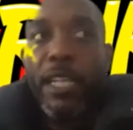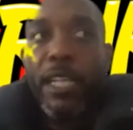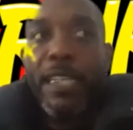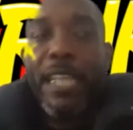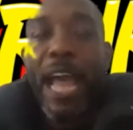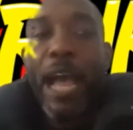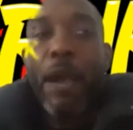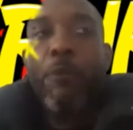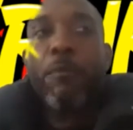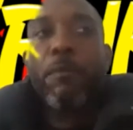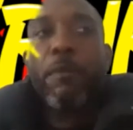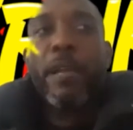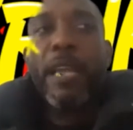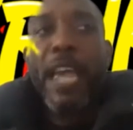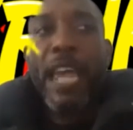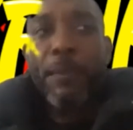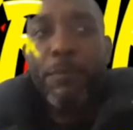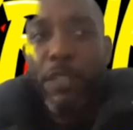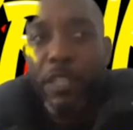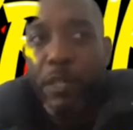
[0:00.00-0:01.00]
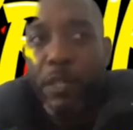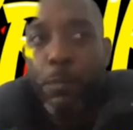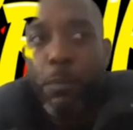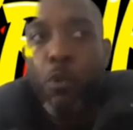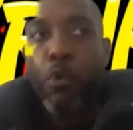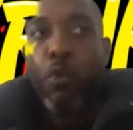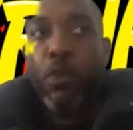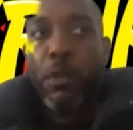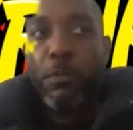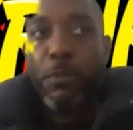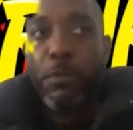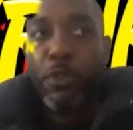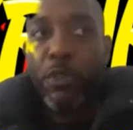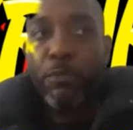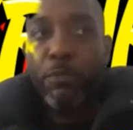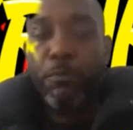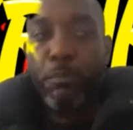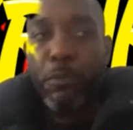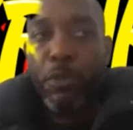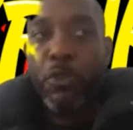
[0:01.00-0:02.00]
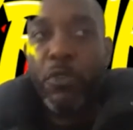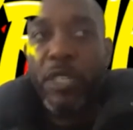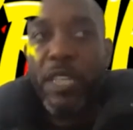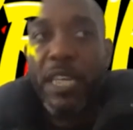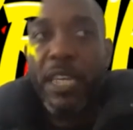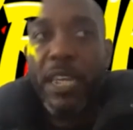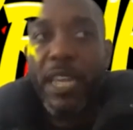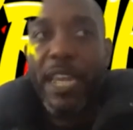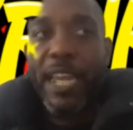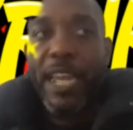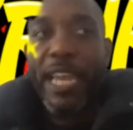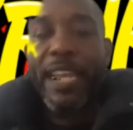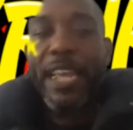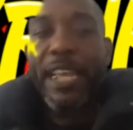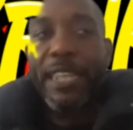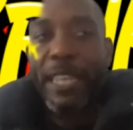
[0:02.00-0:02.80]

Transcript: that came to support the mu- music in a